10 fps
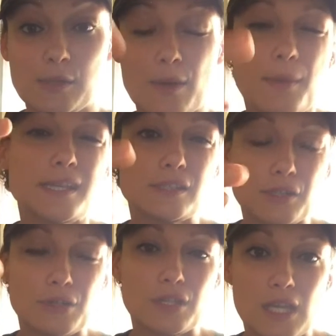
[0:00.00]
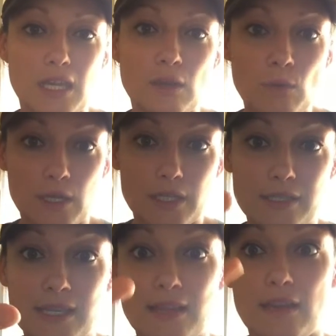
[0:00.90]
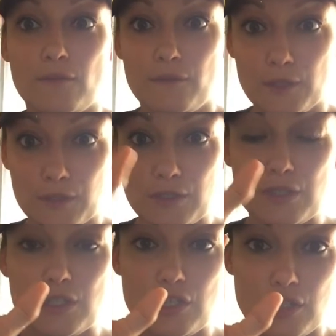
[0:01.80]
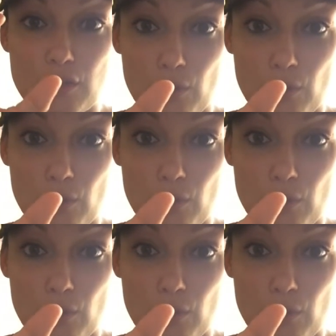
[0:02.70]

So I might search keywords and then filter to just